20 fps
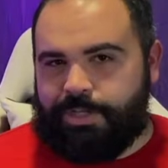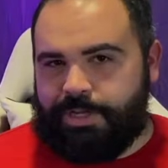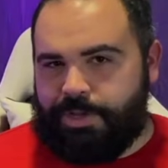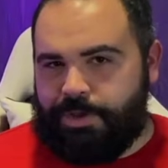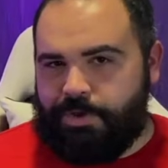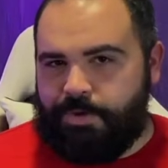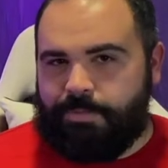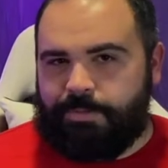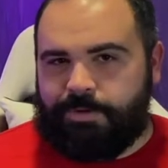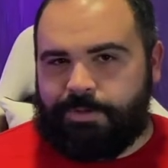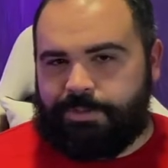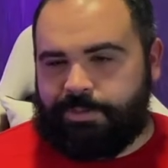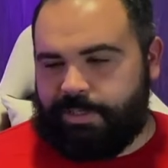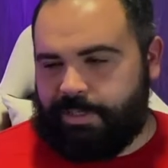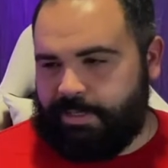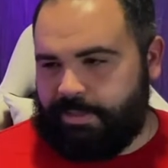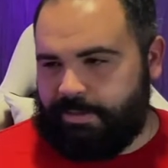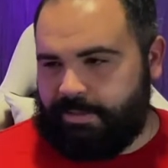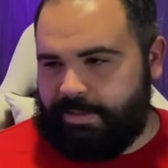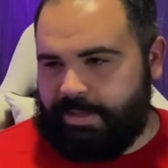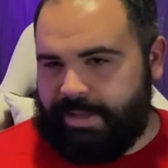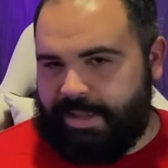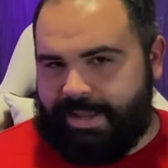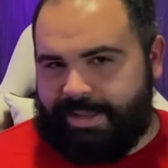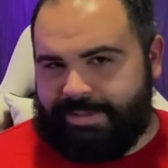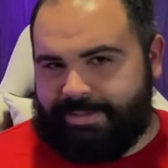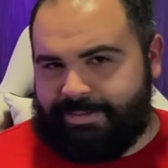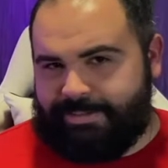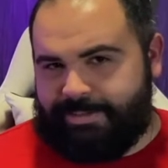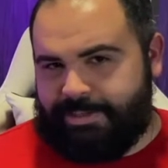and humors
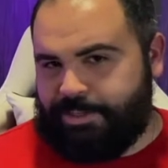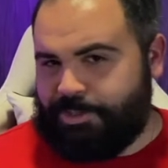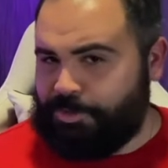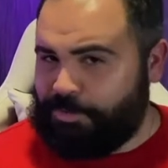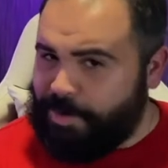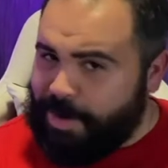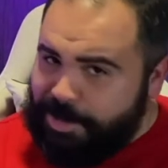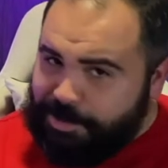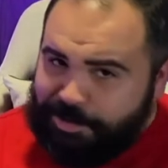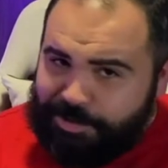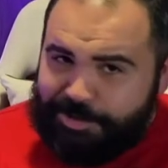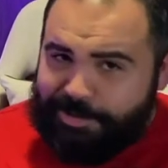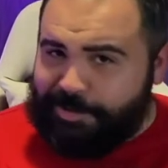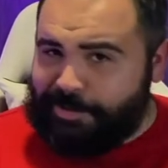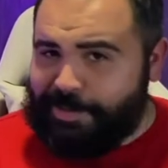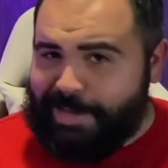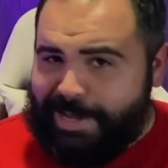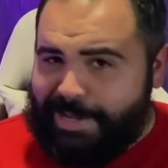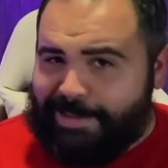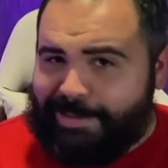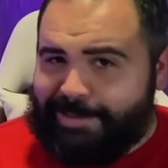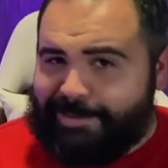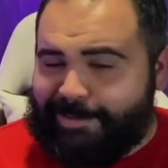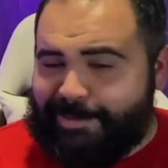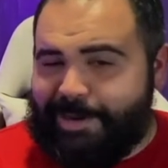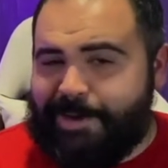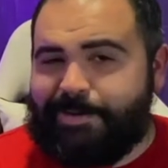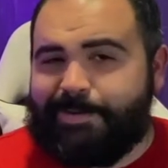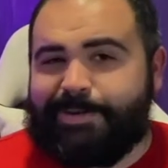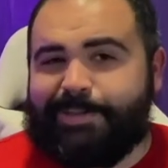and situations in the
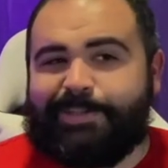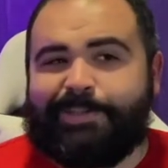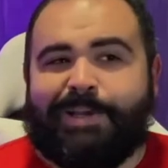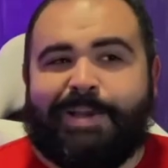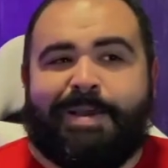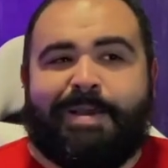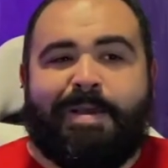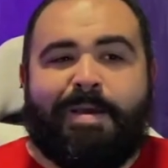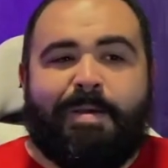series,